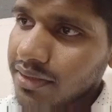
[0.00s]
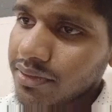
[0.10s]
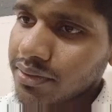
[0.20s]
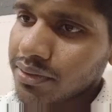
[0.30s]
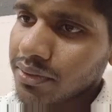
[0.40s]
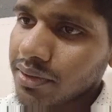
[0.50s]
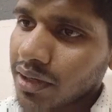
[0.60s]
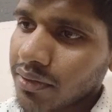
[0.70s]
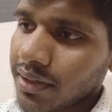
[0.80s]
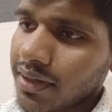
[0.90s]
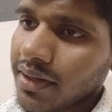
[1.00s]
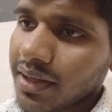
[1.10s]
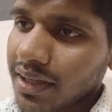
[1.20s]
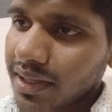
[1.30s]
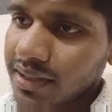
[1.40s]
saw now here,
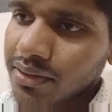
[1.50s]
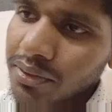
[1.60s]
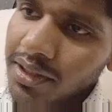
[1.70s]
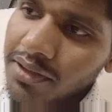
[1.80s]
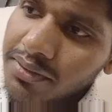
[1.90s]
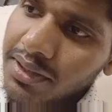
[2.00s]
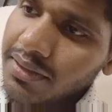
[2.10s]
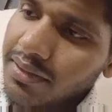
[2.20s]
it's only using